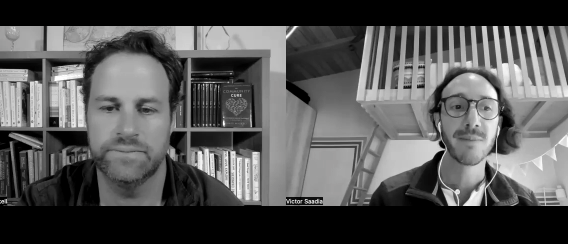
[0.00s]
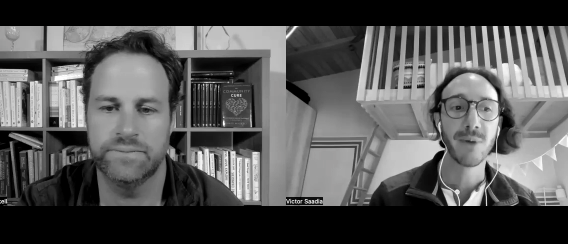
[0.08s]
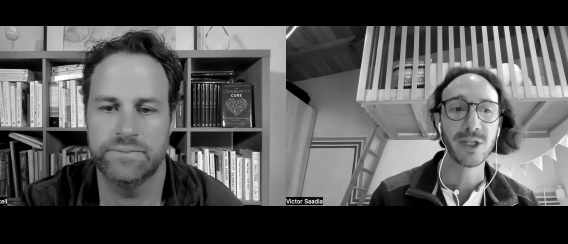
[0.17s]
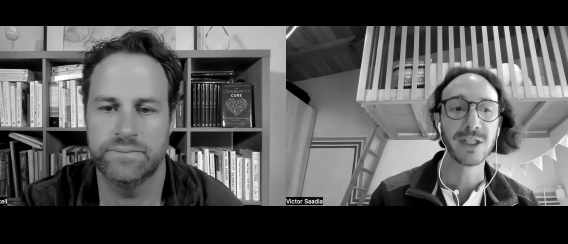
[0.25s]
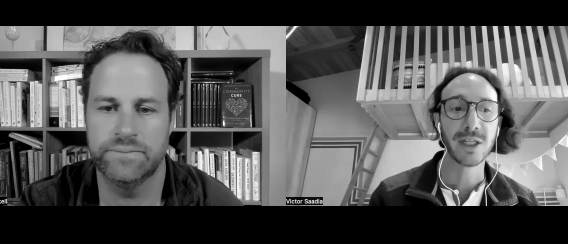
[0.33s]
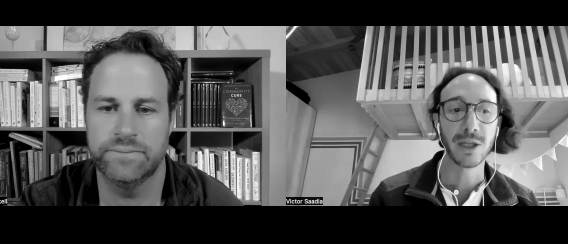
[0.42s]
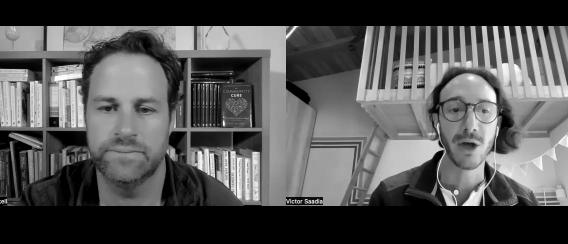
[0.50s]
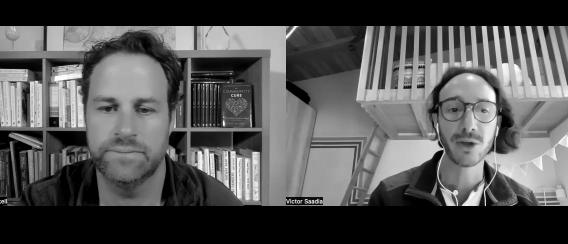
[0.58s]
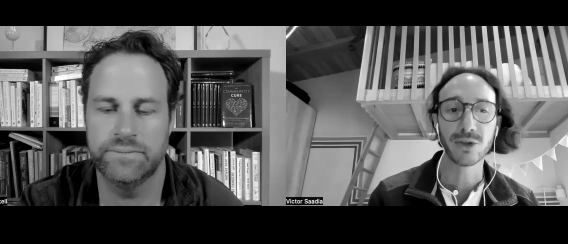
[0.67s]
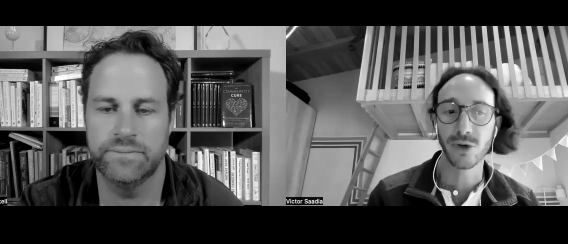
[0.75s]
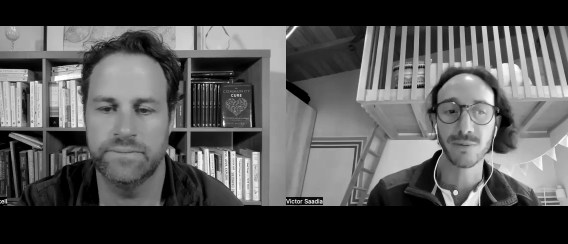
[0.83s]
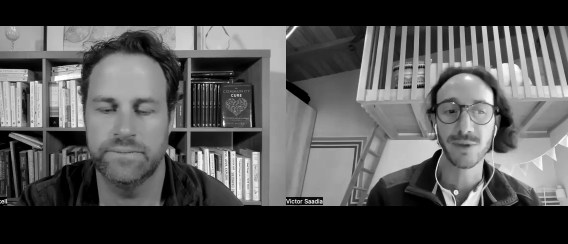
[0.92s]
Speaker 1: but in the
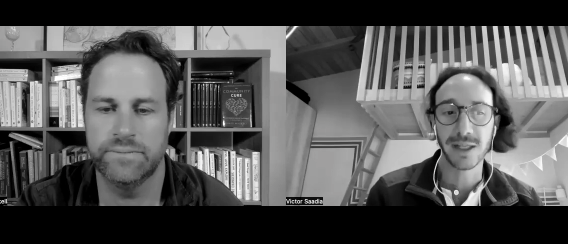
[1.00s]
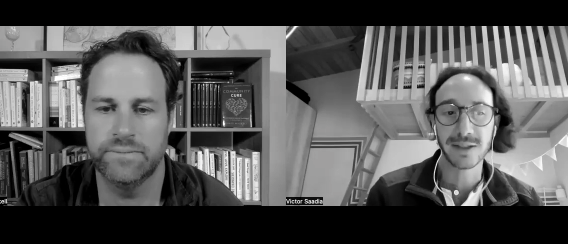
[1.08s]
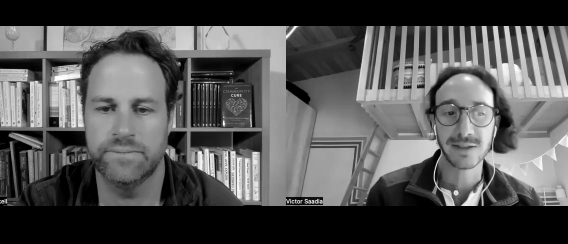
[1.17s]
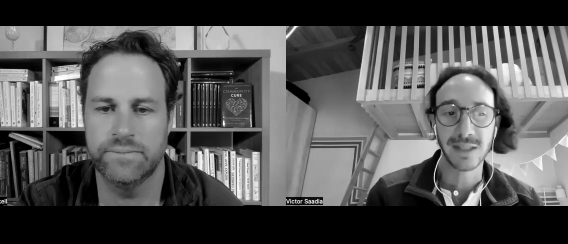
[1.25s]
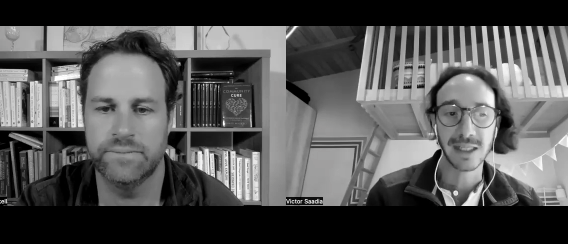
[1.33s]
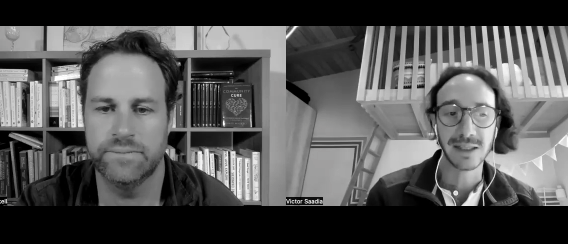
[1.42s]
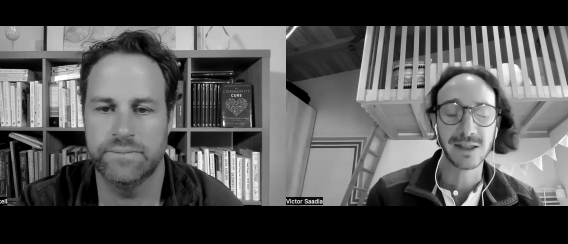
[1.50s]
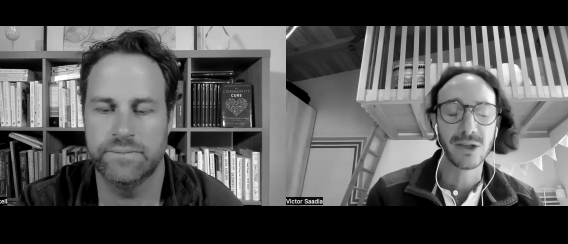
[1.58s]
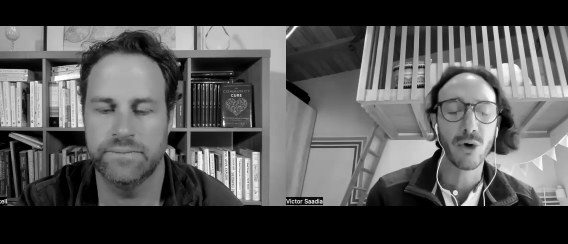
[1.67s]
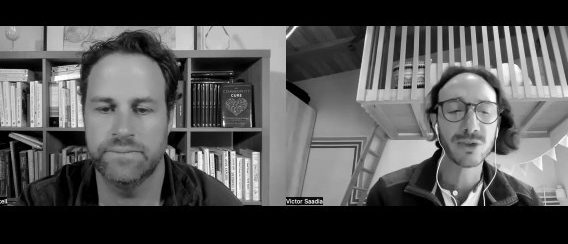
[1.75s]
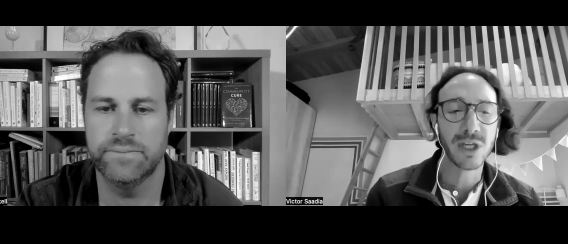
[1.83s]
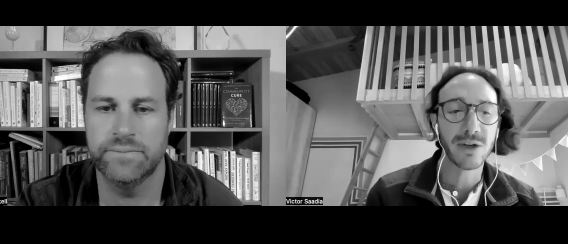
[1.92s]
long term that's that
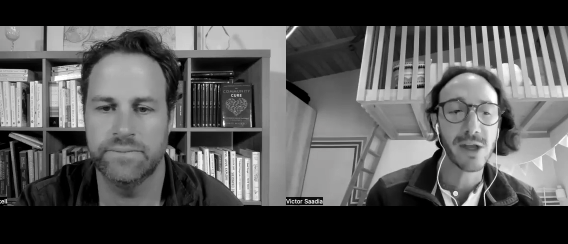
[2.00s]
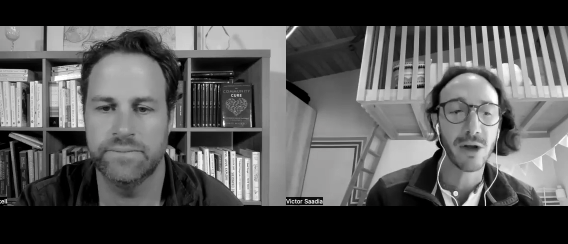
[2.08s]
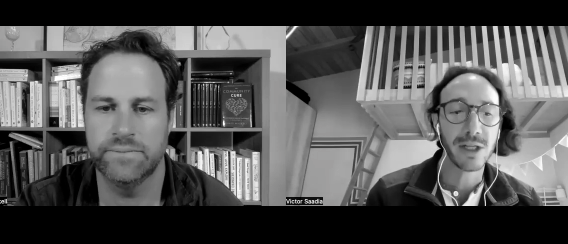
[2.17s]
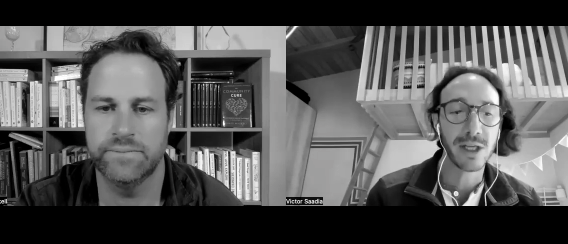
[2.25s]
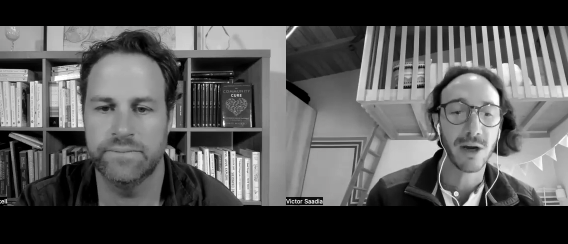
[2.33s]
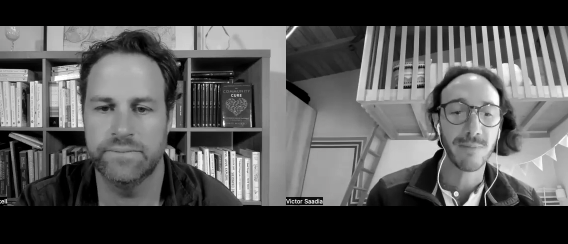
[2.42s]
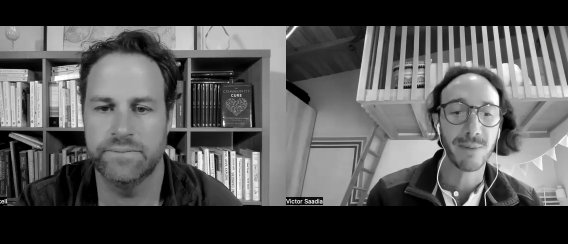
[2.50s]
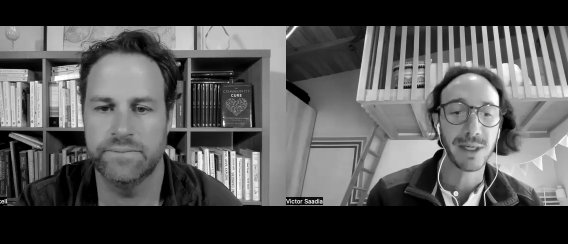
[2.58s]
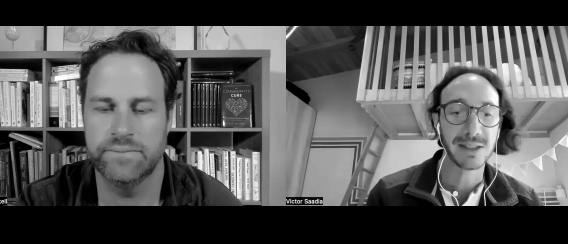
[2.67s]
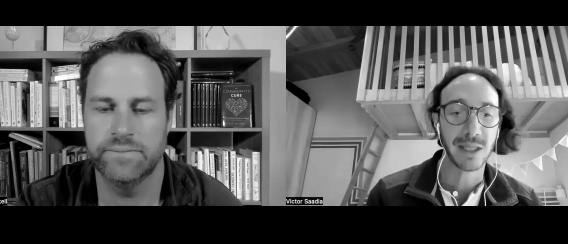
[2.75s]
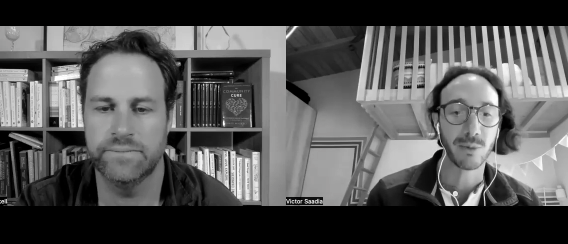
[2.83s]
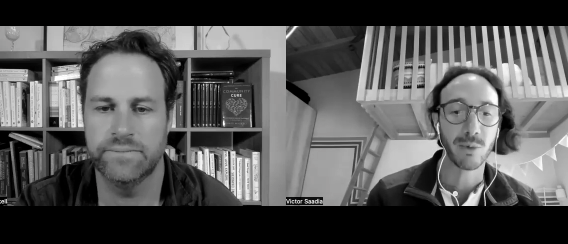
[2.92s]
those are the only
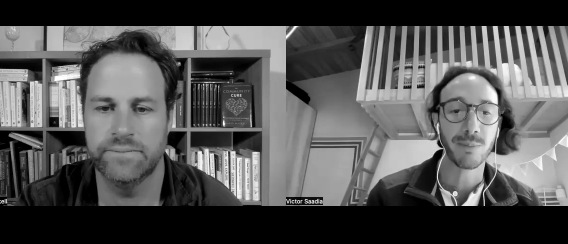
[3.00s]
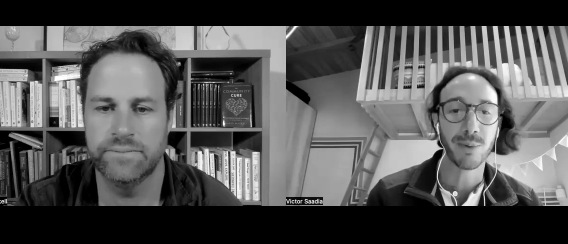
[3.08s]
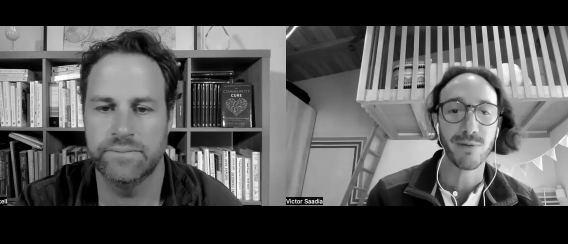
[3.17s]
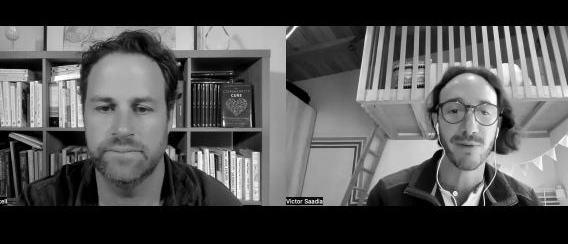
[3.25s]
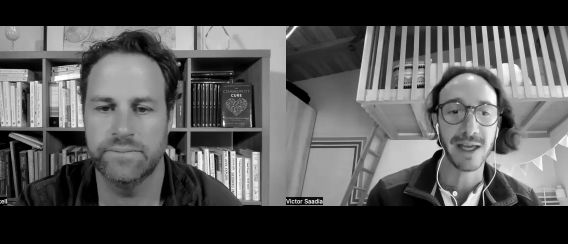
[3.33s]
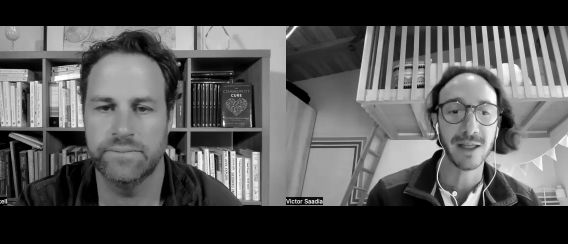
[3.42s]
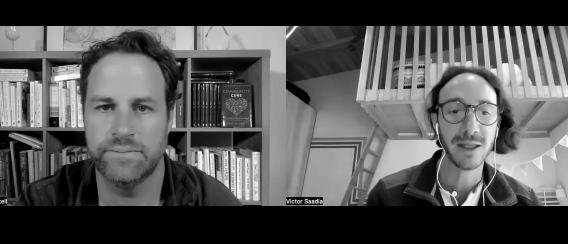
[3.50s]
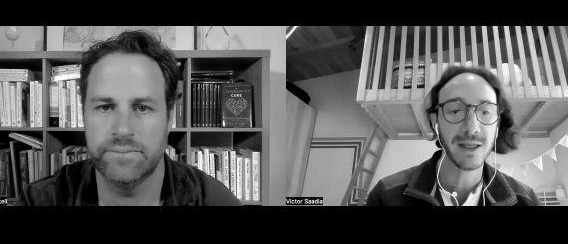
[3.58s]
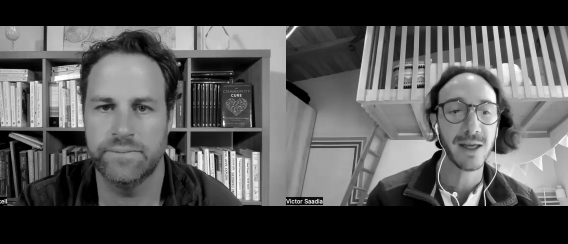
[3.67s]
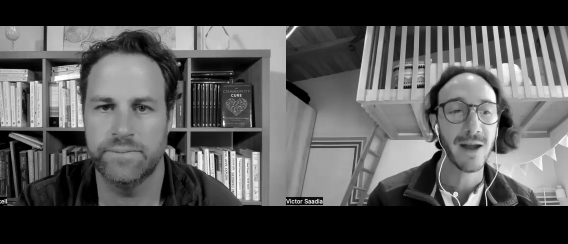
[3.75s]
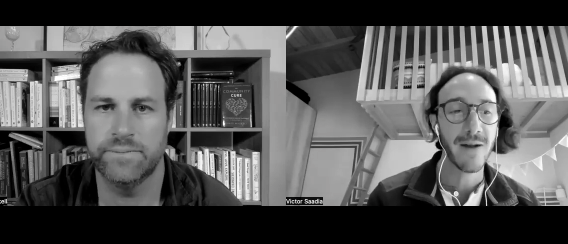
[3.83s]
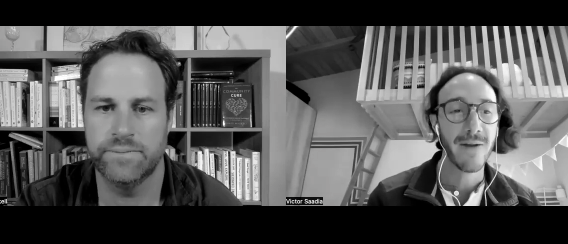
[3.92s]
companies that will prevail
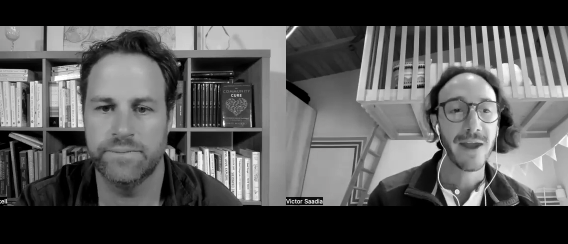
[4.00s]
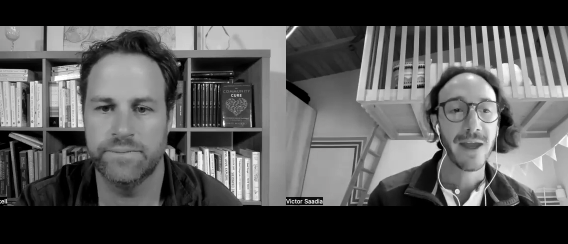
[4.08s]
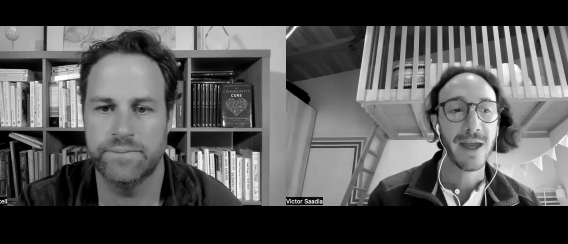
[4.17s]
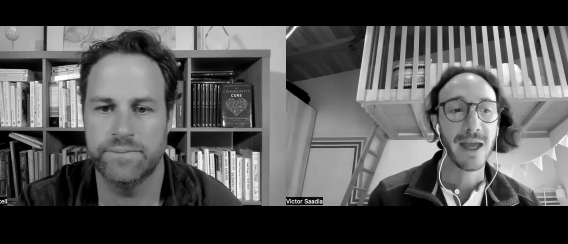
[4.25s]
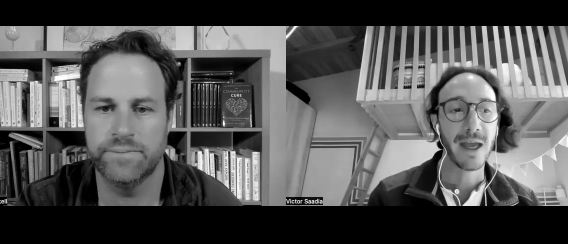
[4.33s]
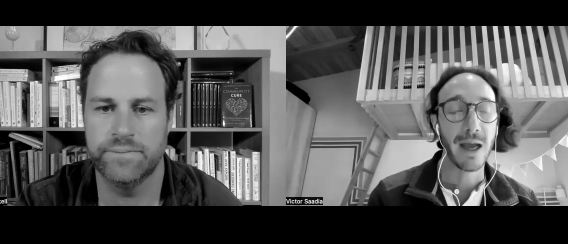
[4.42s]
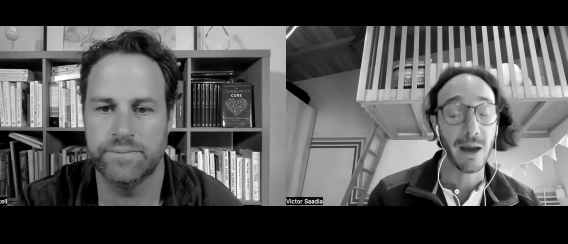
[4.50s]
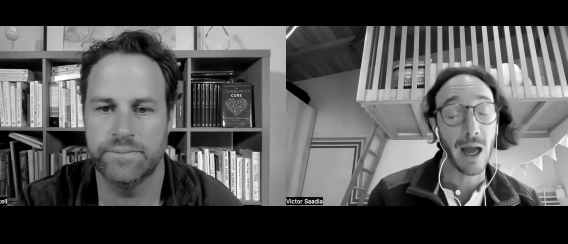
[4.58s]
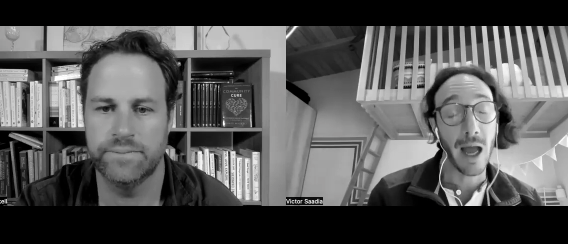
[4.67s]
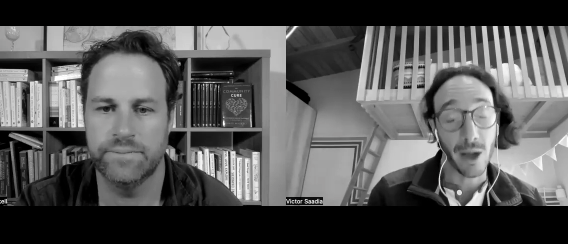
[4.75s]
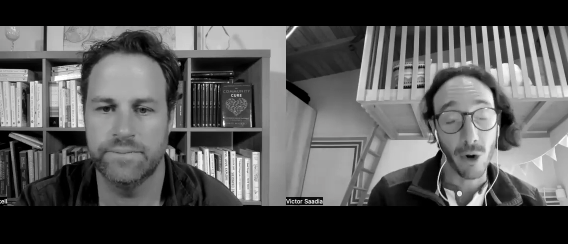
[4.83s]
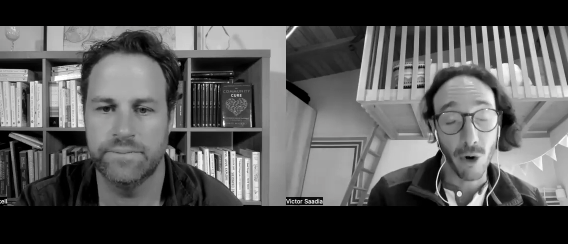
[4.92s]
uh,
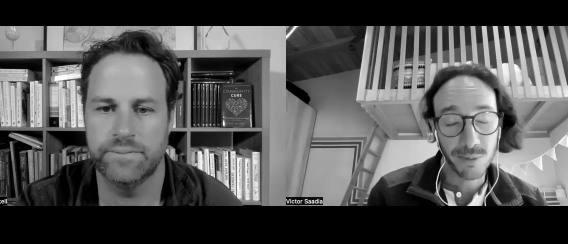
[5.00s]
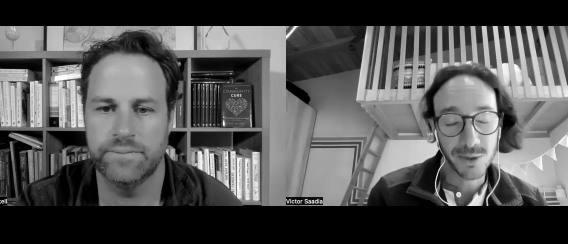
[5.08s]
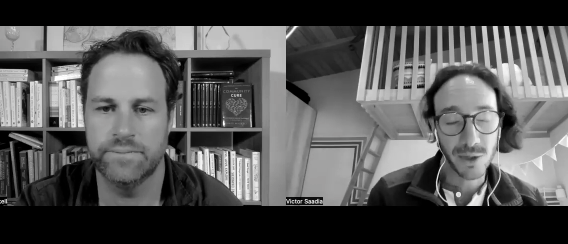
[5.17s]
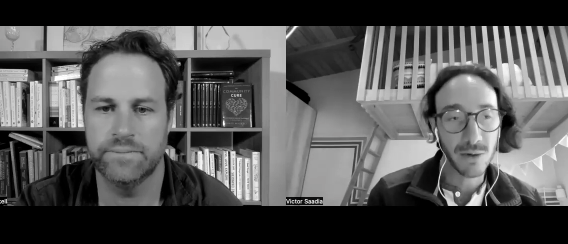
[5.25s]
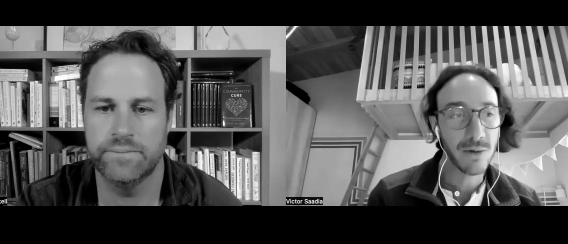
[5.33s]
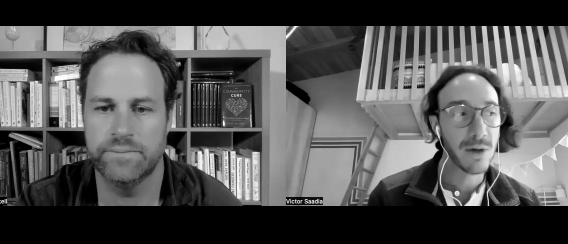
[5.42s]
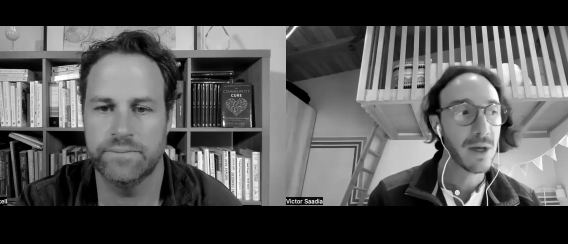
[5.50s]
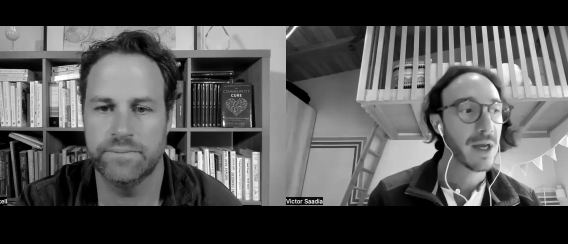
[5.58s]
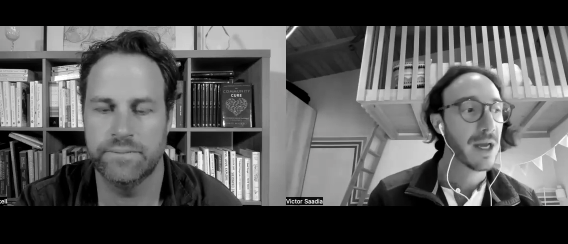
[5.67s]
i hope so